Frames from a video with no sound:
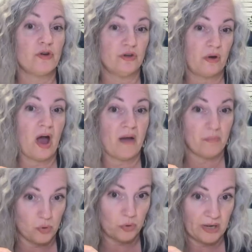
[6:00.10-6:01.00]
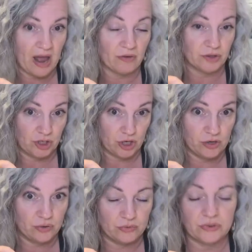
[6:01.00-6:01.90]
you got pulled out and
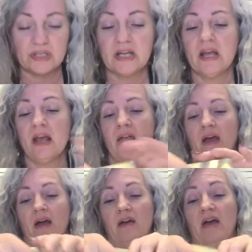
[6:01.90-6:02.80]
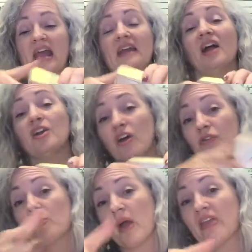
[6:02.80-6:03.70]
used. All right.
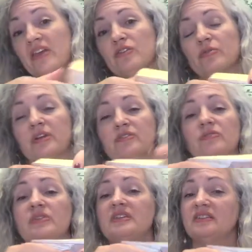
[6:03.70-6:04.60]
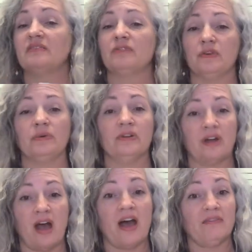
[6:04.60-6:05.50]
Another way that you can do this, if you are
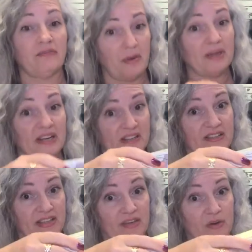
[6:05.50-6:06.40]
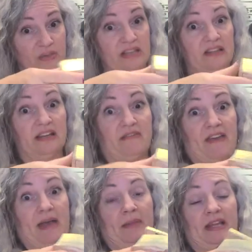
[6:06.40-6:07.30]
not from a casino dealing
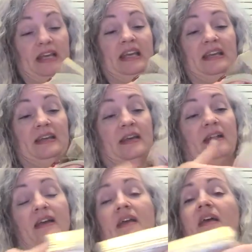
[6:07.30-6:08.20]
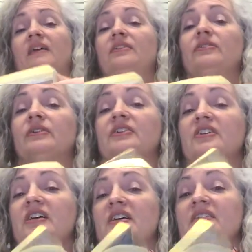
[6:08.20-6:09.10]
family, you can
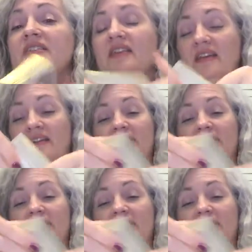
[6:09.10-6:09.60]
just